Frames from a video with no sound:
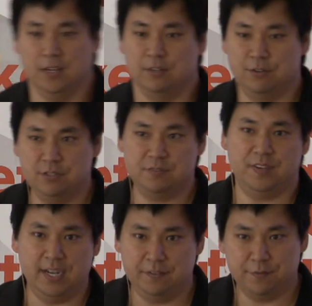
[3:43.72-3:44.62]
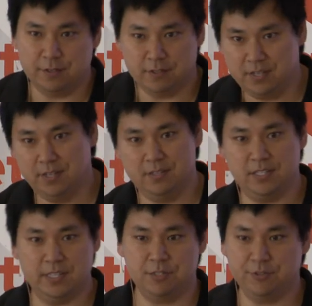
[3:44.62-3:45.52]
crucified for
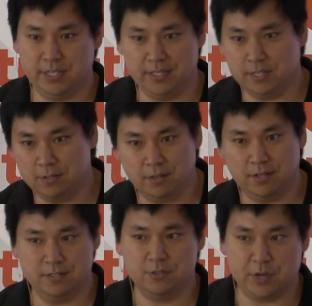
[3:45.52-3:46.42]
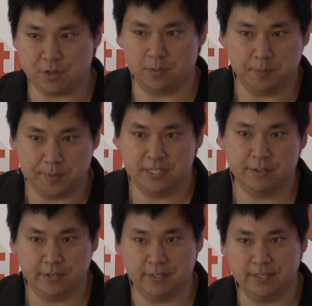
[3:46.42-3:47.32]
censoring, you know, all this questionable
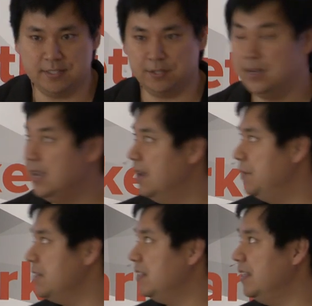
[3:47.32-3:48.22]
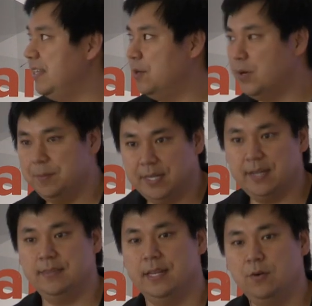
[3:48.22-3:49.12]
material. And so basically, they don't want to
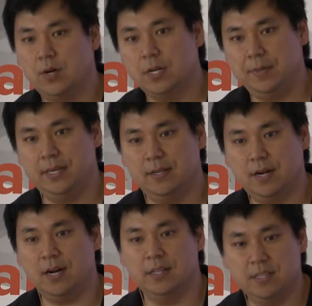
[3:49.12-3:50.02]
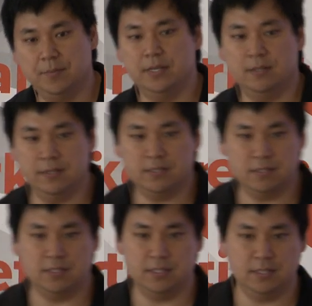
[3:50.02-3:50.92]
be they don't want to be caught in the middle. This
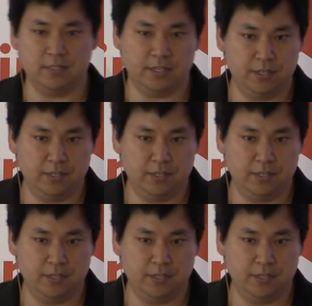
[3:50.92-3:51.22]
is it's, it's like a